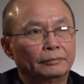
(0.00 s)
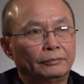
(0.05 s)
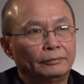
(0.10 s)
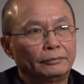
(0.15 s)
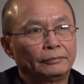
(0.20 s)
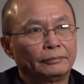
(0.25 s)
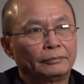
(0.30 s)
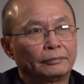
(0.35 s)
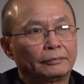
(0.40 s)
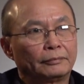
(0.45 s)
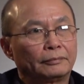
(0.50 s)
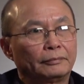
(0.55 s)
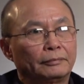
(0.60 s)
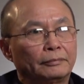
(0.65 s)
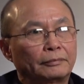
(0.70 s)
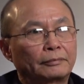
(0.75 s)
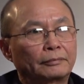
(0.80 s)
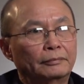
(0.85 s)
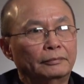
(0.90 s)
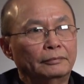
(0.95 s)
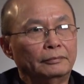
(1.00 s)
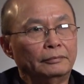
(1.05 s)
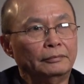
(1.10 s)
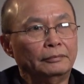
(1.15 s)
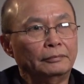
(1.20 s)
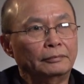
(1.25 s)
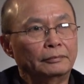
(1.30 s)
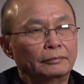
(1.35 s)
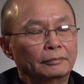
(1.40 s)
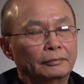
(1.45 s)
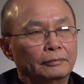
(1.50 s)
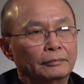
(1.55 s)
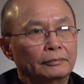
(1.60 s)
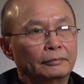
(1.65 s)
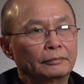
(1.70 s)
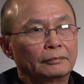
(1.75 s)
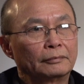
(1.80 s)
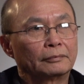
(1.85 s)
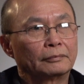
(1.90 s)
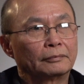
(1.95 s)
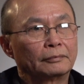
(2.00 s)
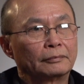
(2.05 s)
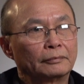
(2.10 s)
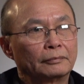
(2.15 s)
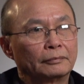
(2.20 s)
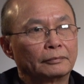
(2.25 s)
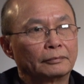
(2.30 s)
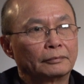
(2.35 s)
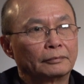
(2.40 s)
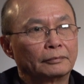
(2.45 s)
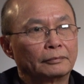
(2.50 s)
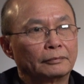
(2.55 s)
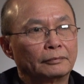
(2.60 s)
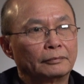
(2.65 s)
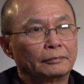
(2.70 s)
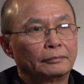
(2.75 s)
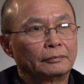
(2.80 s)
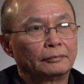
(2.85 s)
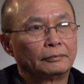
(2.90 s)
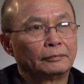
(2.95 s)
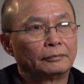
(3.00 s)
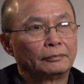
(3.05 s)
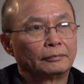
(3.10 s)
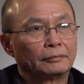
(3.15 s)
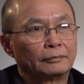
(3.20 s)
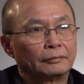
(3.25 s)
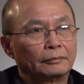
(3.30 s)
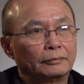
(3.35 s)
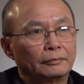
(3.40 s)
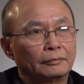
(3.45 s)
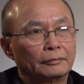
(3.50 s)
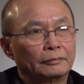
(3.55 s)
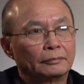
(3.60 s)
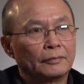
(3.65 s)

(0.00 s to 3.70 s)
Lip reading: So your sponsors were very supportive?